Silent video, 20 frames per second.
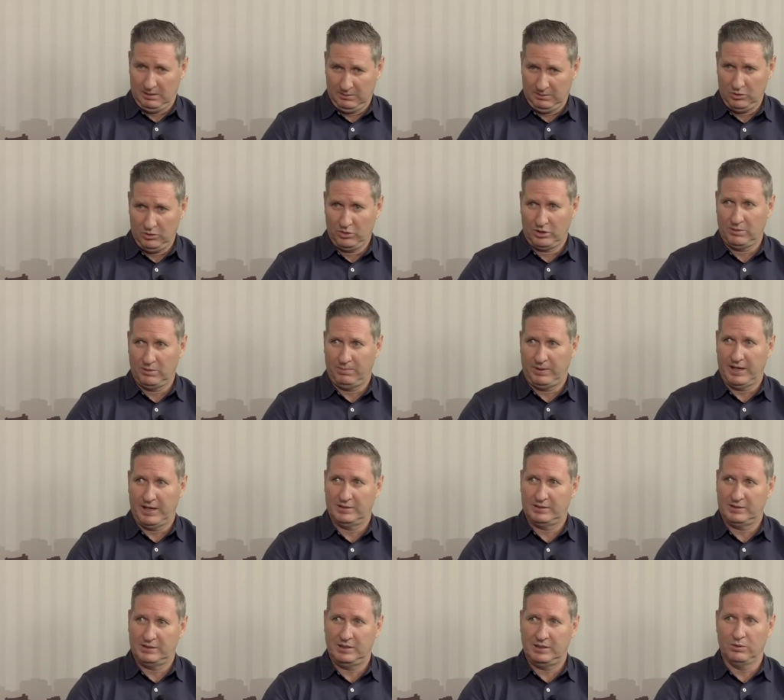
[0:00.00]
new
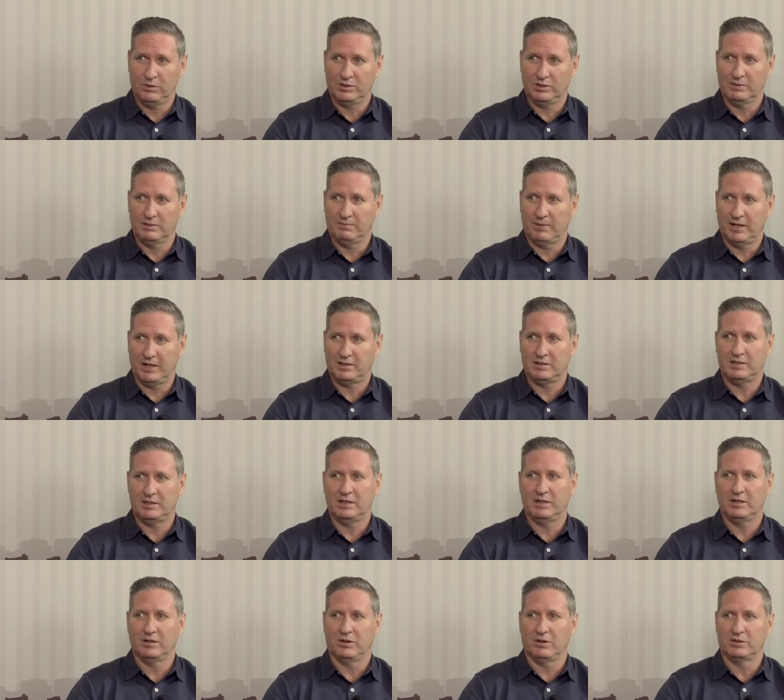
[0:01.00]
capacity, which is much
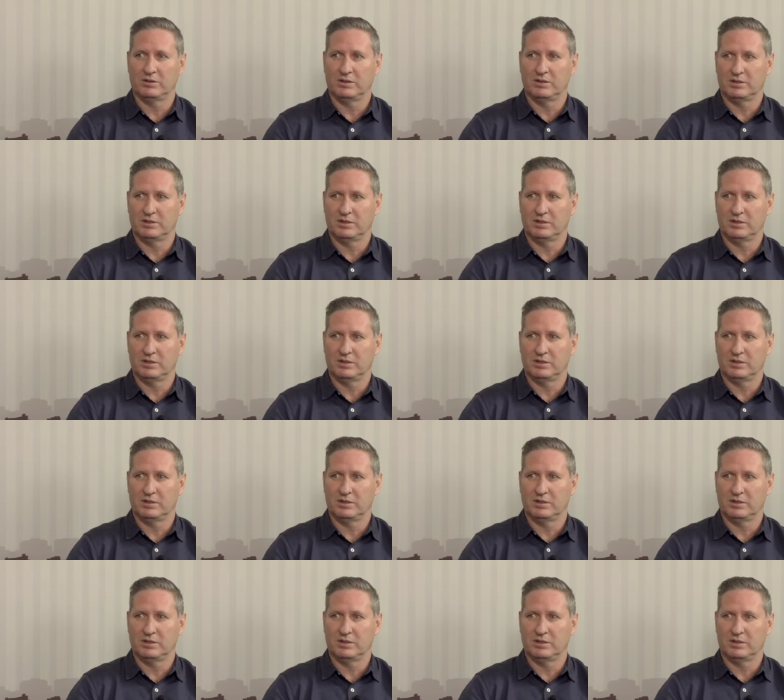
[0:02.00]
needed, onto the